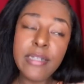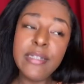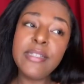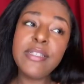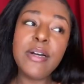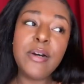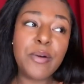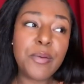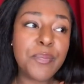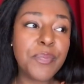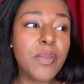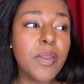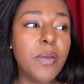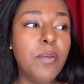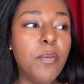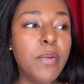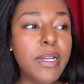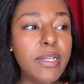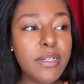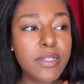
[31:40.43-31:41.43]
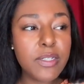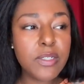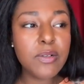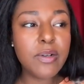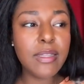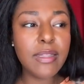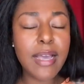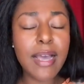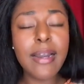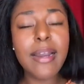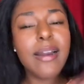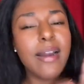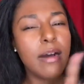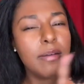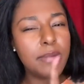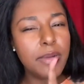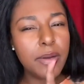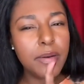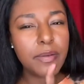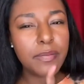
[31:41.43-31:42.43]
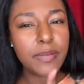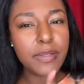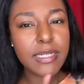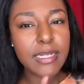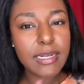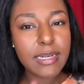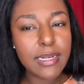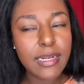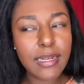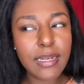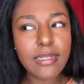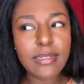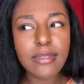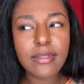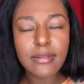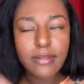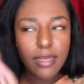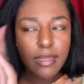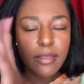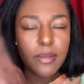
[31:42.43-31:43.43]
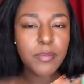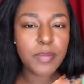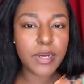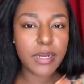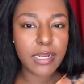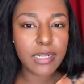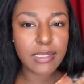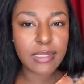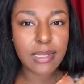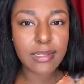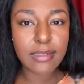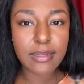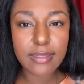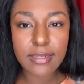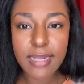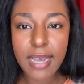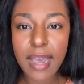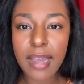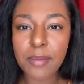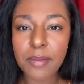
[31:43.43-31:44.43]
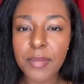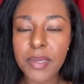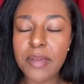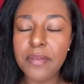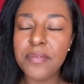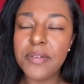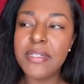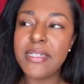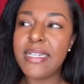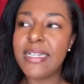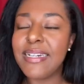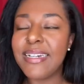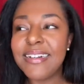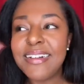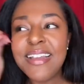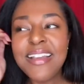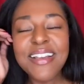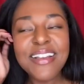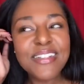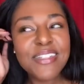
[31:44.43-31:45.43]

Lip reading: So when you're doing that, and I'll know if you did it because in the book it says to tag me if you did it.